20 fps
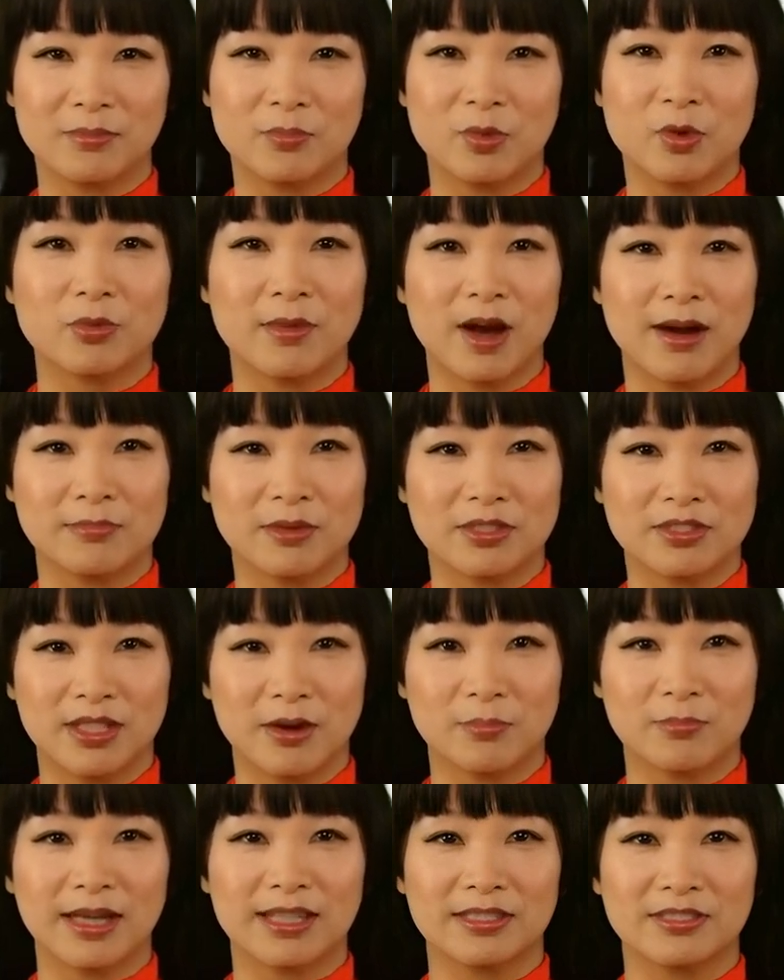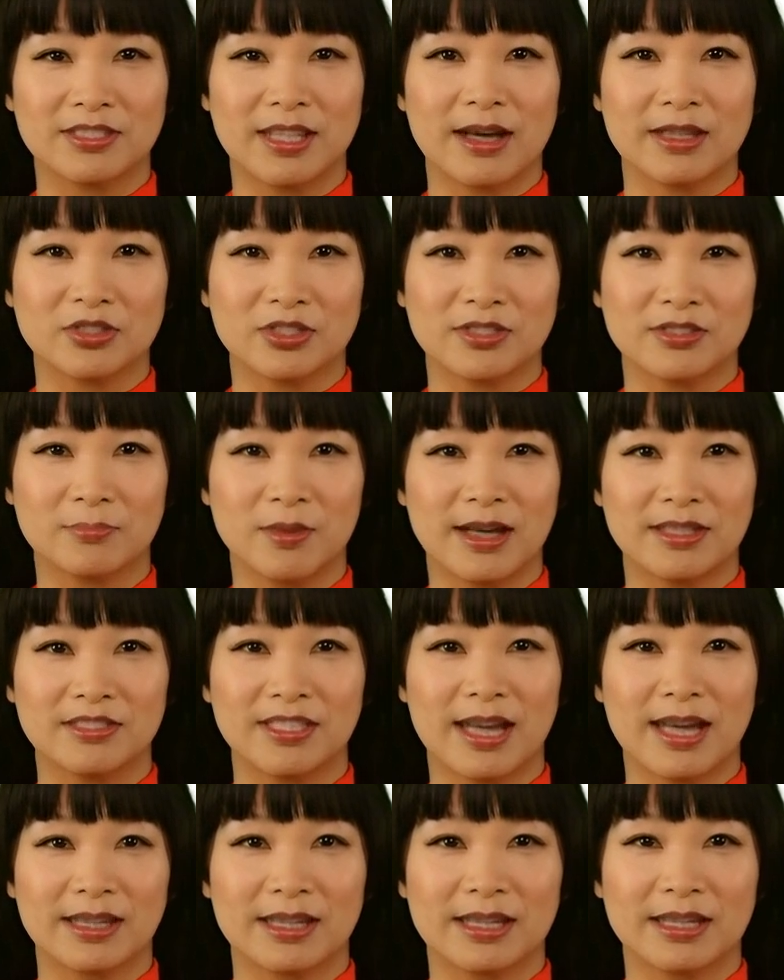We'll cover topics such as
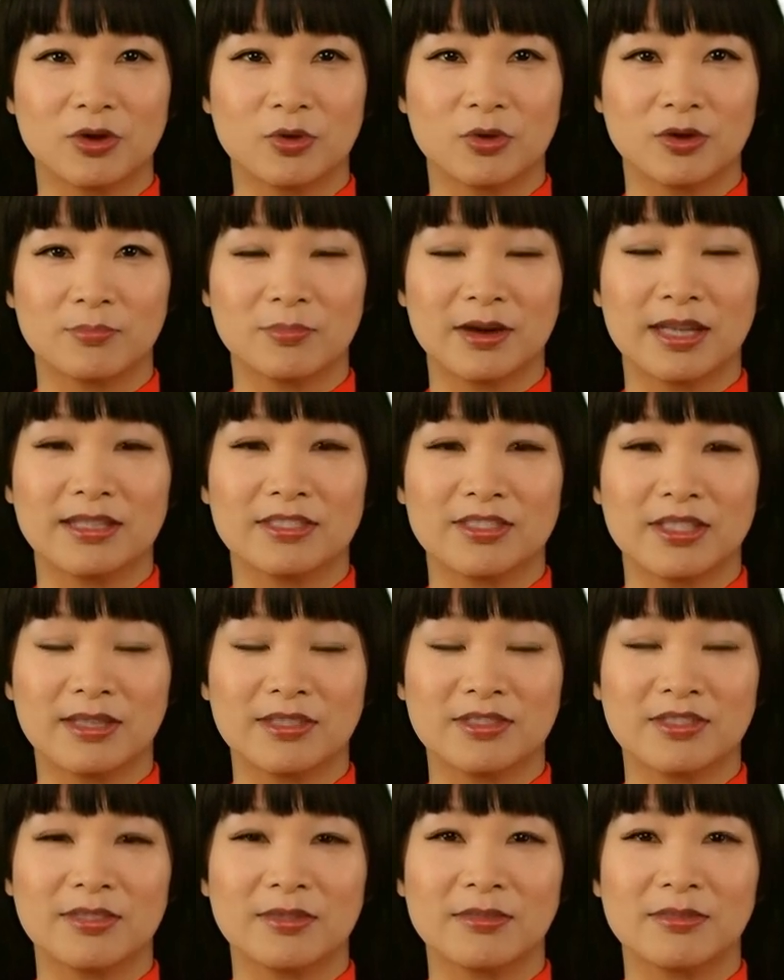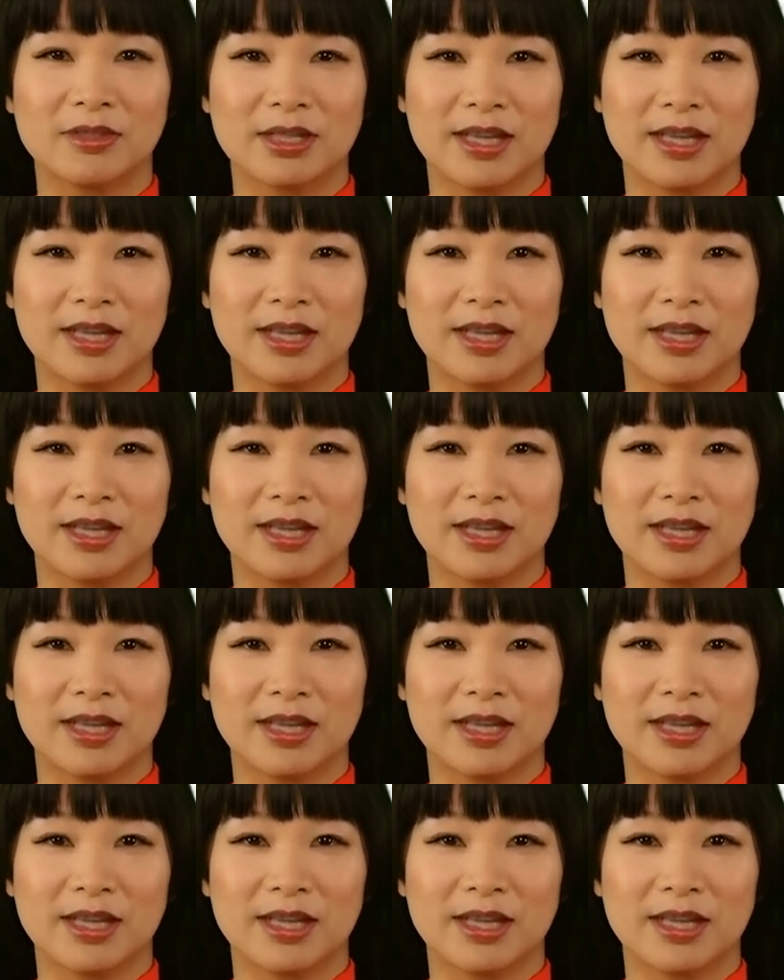maintaining your computers,